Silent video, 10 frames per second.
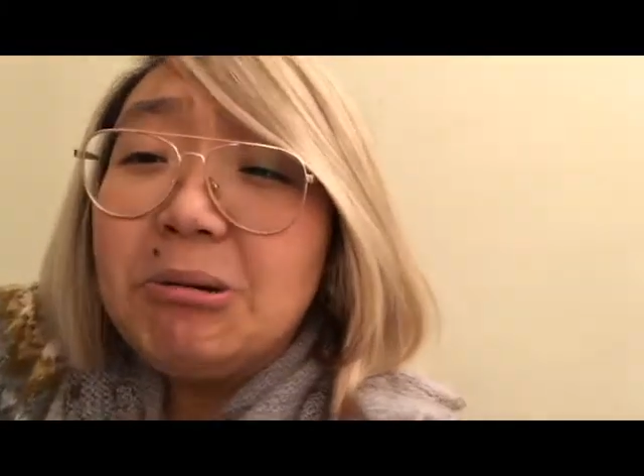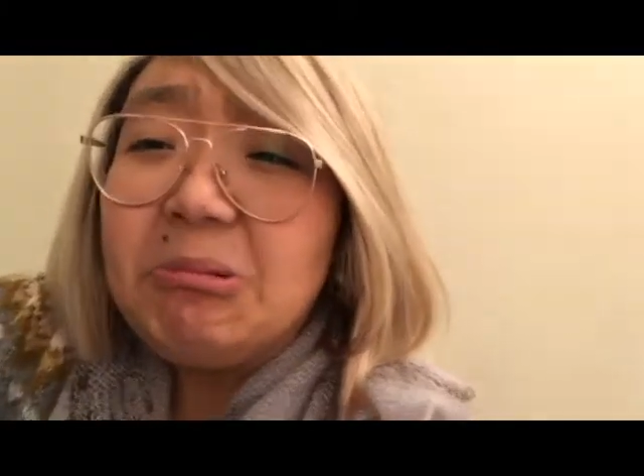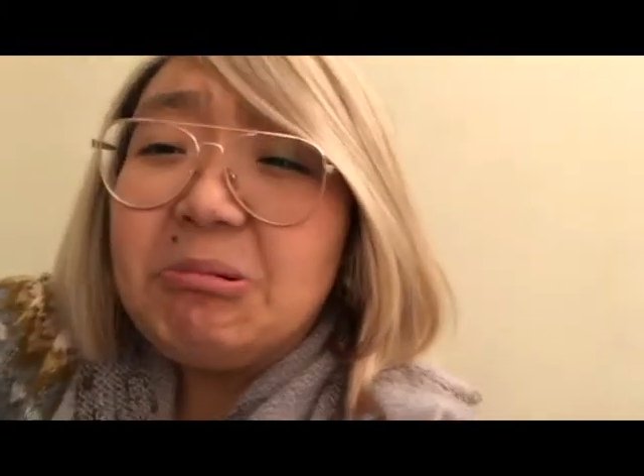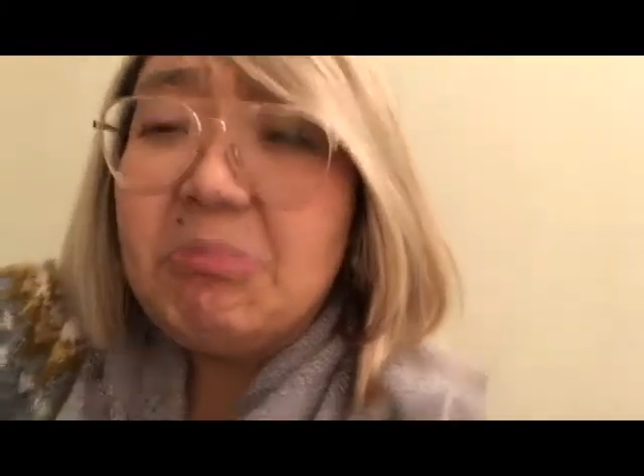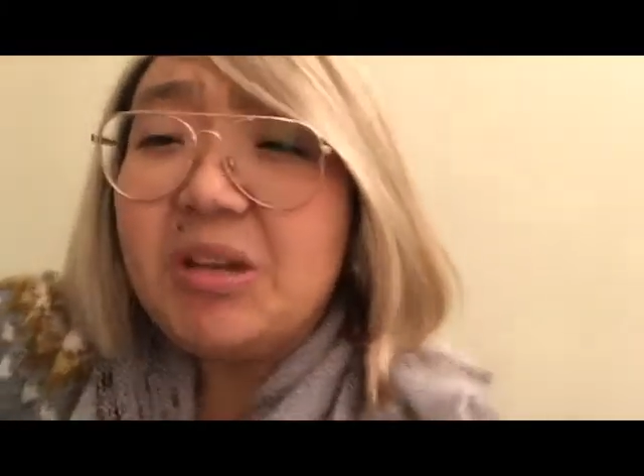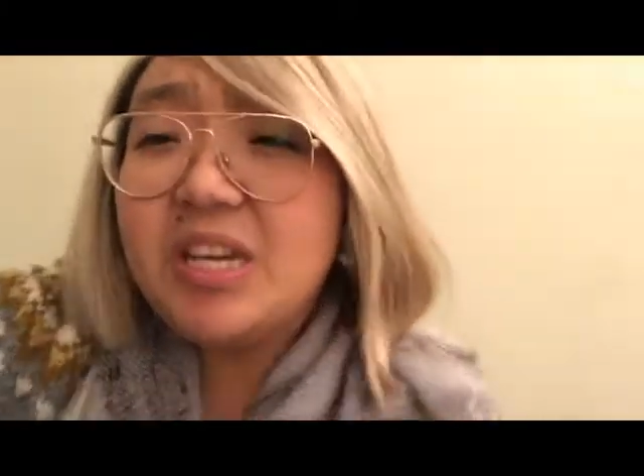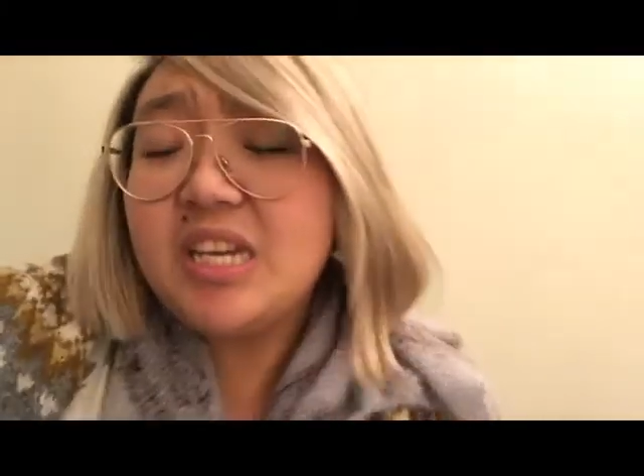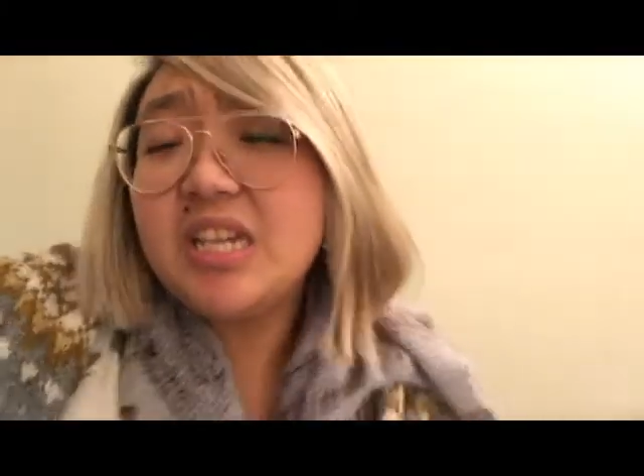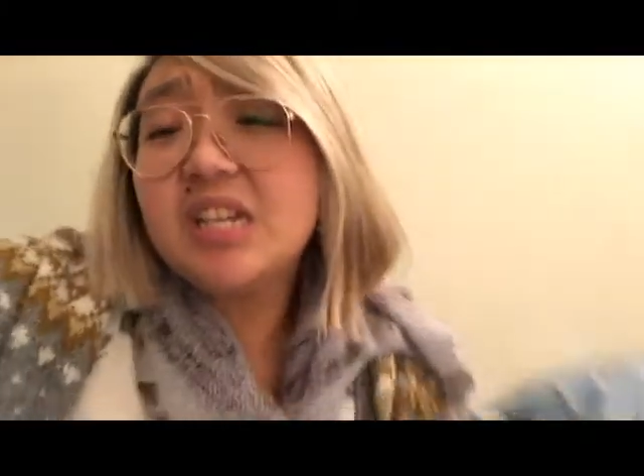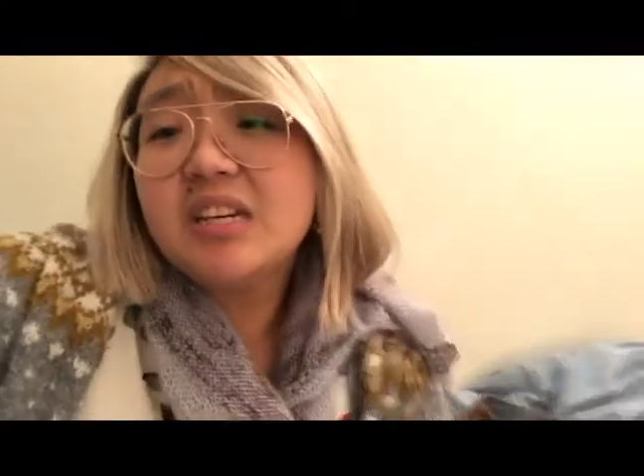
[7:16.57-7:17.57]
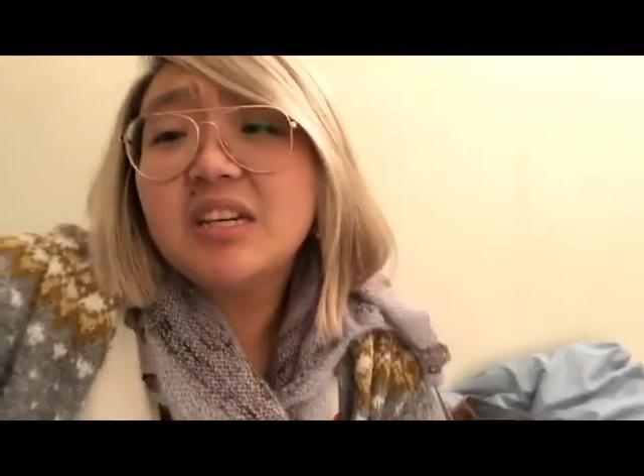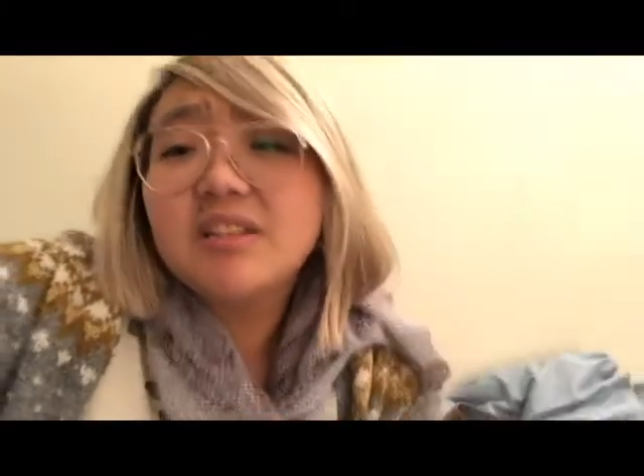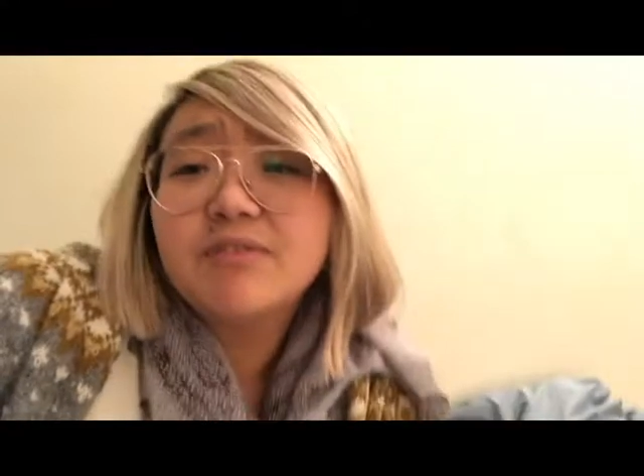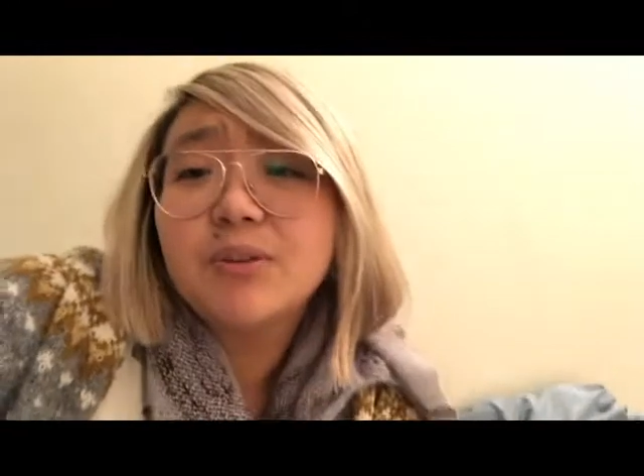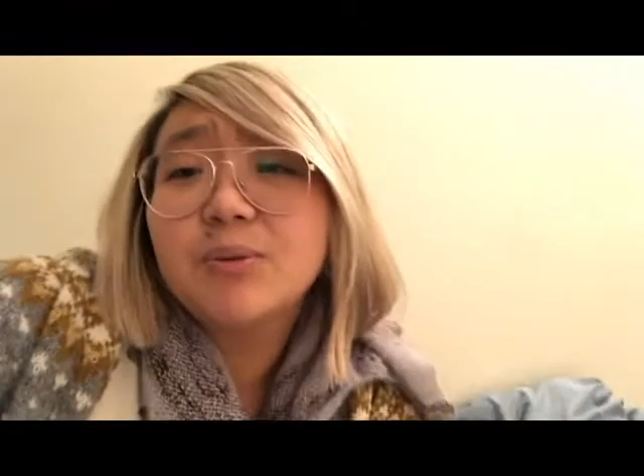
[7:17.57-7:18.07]
what my
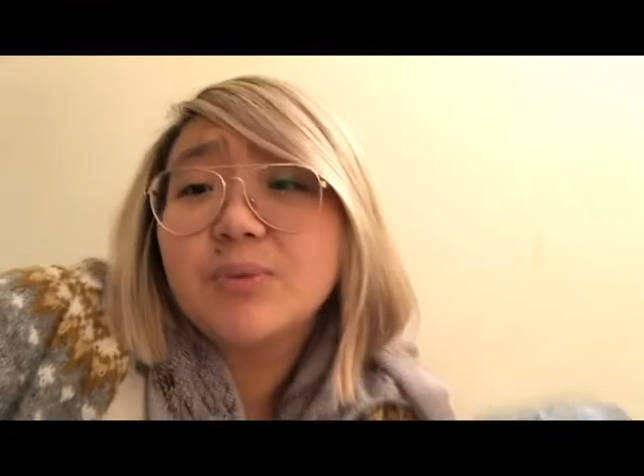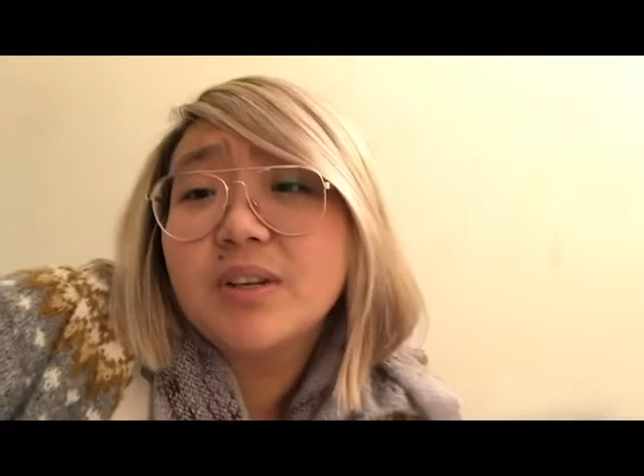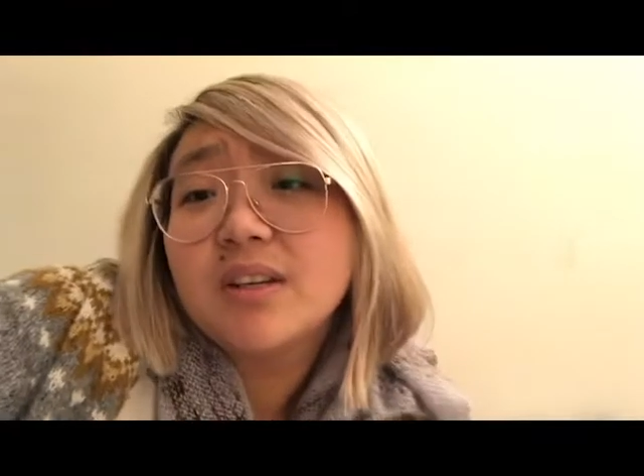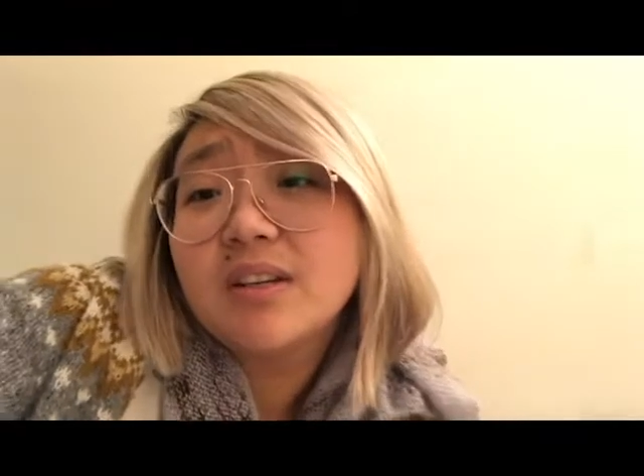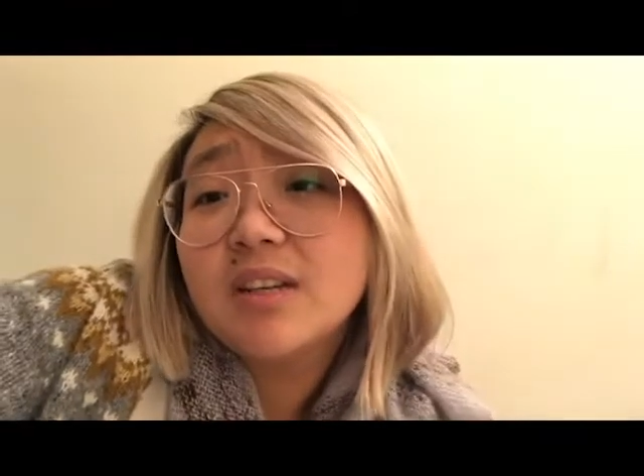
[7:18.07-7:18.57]
food